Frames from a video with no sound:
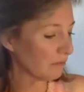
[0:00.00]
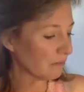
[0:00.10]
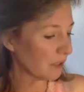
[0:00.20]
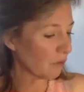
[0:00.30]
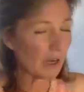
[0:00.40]

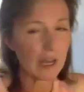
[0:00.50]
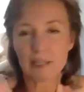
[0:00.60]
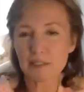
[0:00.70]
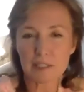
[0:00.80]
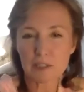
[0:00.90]

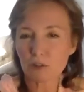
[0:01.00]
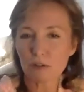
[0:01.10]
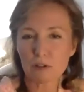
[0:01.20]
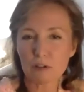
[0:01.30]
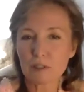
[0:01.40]
relaxing,
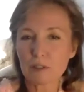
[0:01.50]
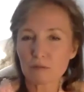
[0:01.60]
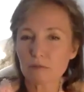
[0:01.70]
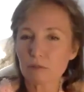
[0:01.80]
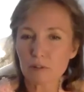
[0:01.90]
or
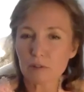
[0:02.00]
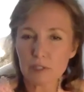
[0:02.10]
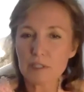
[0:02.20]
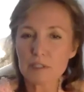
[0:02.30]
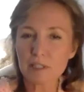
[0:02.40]

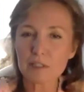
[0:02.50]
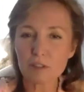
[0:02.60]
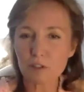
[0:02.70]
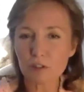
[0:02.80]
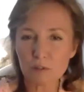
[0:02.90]
easing
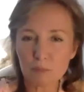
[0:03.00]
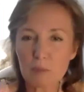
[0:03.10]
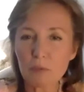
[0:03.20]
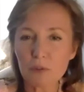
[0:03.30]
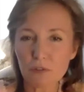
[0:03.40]
the
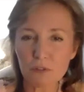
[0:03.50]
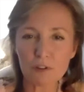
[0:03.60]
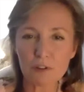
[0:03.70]
people's